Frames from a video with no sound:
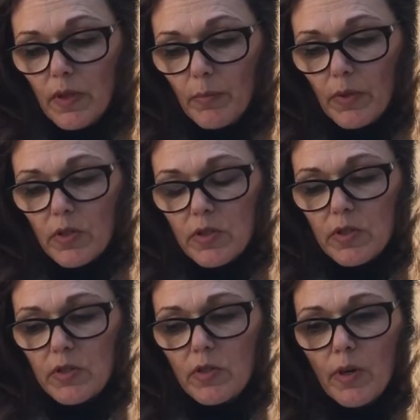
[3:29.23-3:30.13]
Because
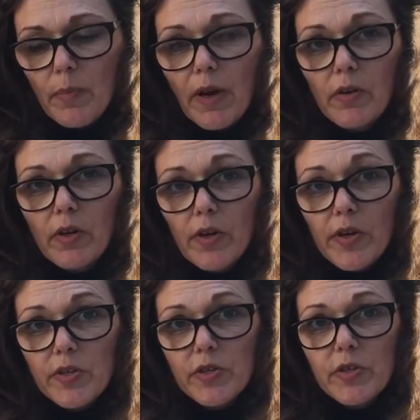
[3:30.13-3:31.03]
it's not about
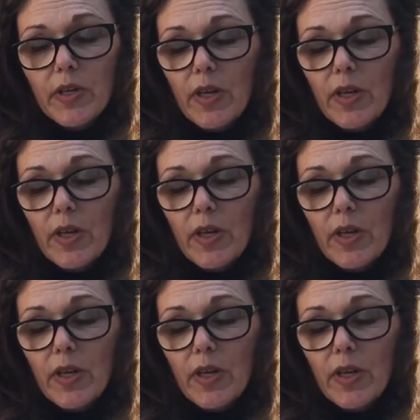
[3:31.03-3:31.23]
us,